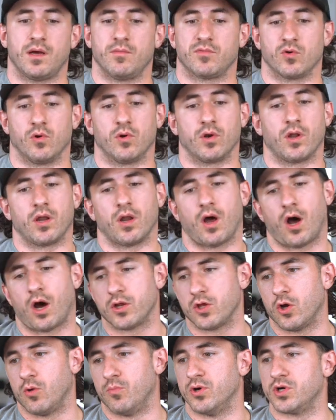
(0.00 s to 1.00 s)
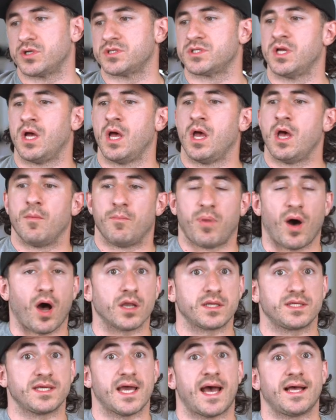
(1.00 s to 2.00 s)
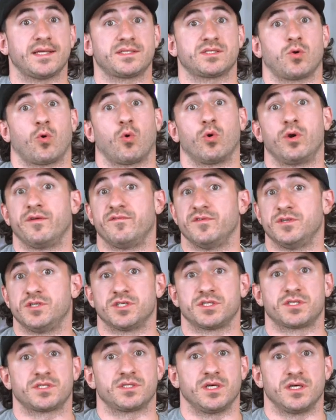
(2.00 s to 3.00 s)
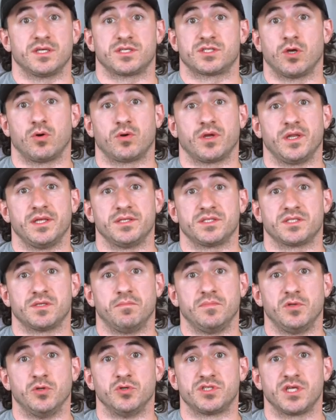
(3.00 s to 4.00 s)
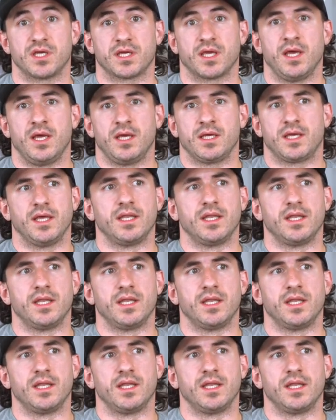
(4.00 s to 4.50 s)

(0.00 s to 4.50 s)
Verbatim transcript: I'm throwing on audiobooks, podcasts, or even just uh, soaking in some music,